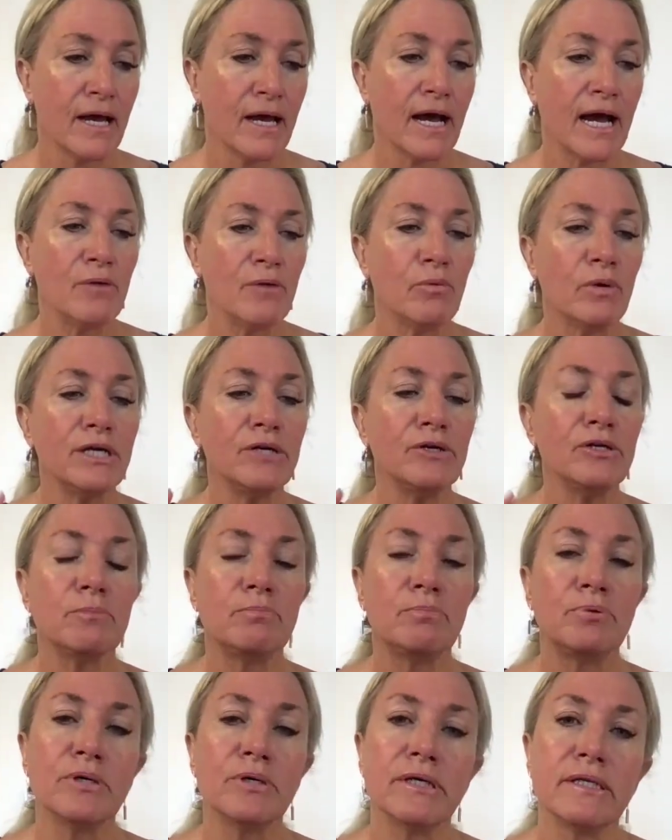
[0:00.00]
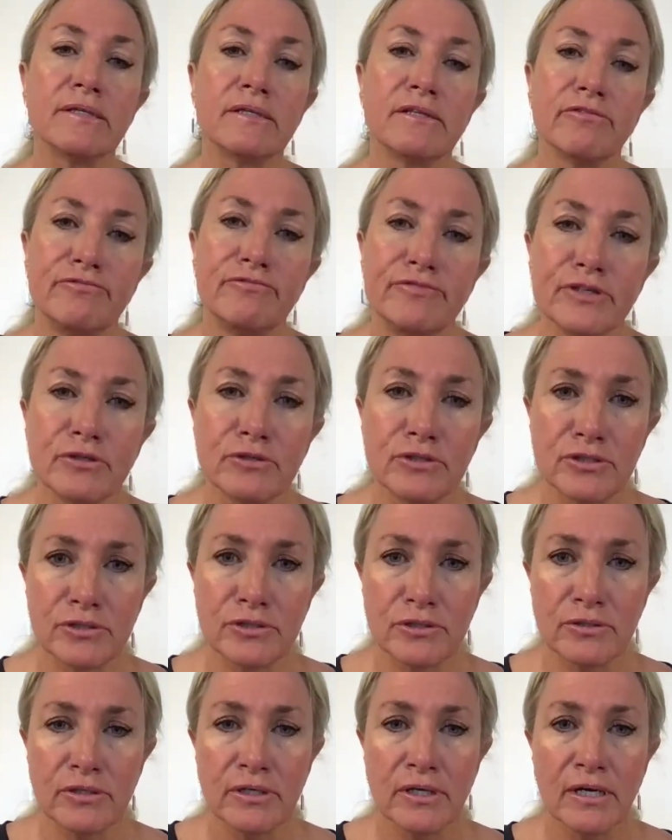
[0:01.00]
I want you to put the
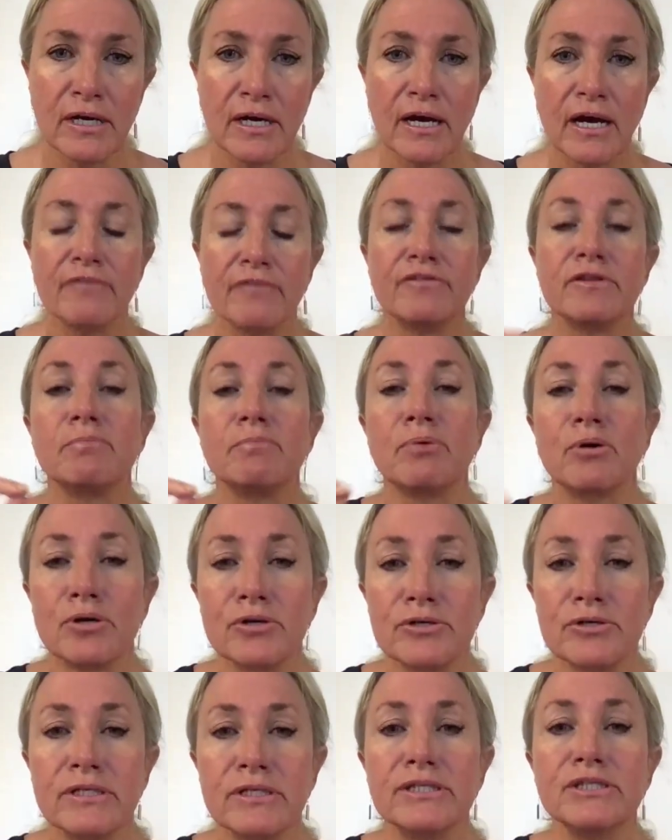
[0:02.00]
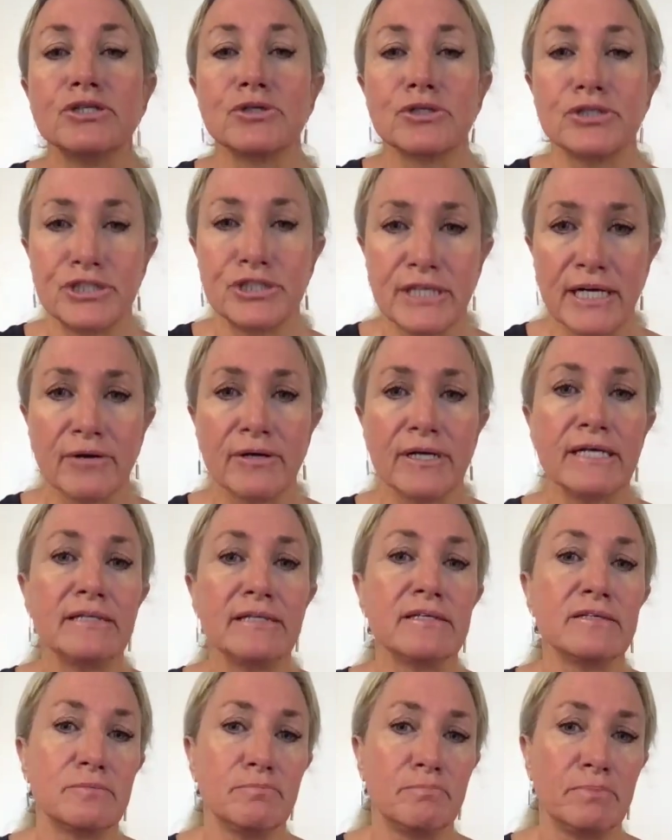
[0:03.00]
filter of the person you're sharing
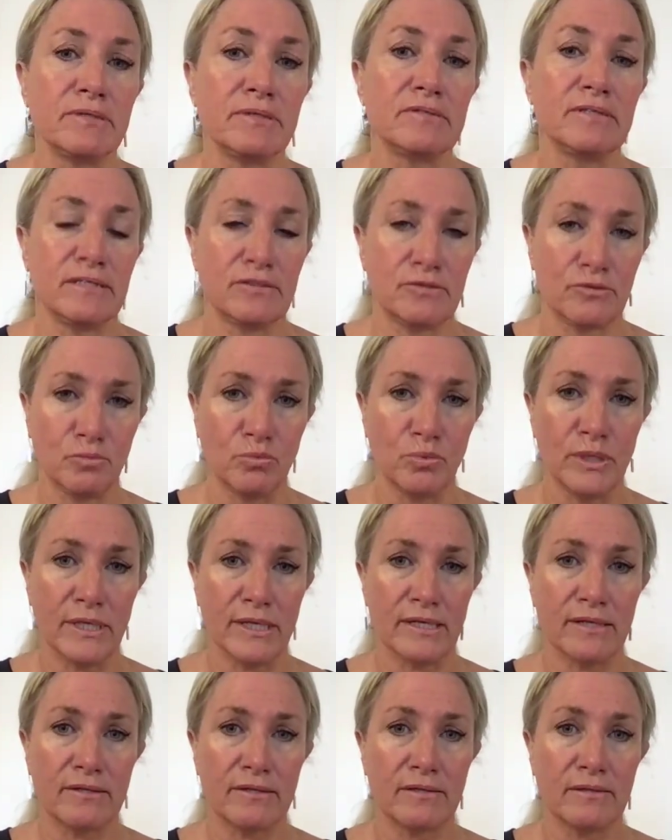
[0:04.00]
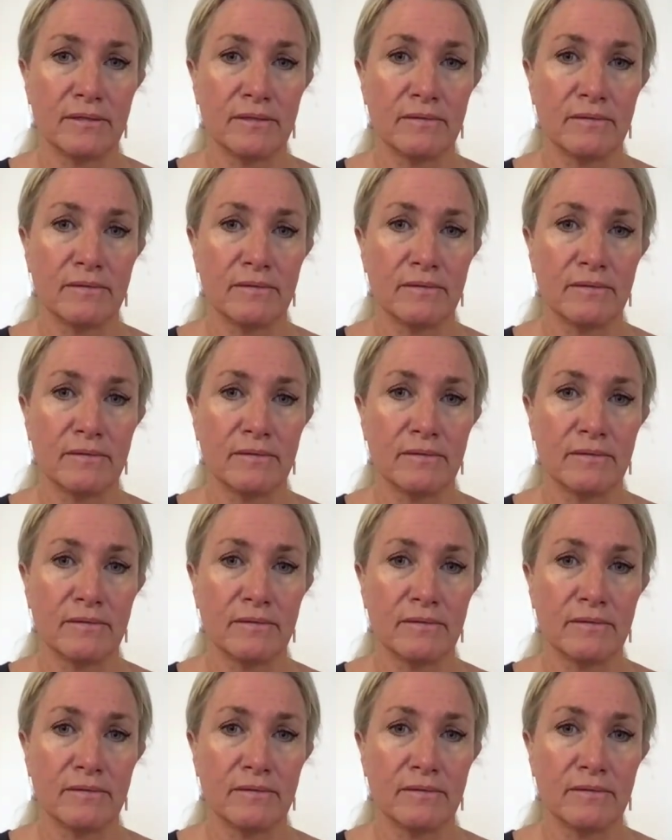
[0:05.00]
this business with.